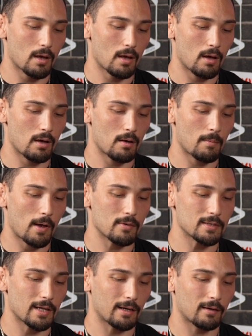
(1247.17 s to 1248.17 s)
I
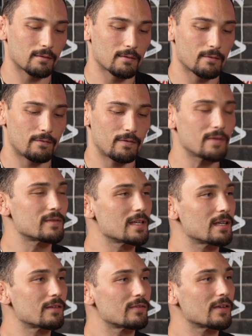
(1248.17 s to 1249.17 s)
was like
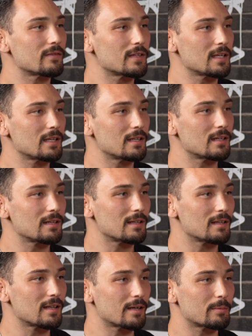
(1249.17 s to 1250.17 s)
15-15,
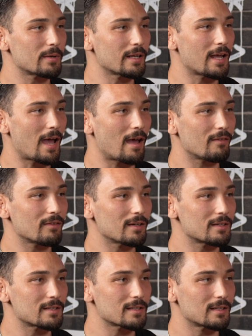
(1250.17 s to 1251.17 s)
like pretty average.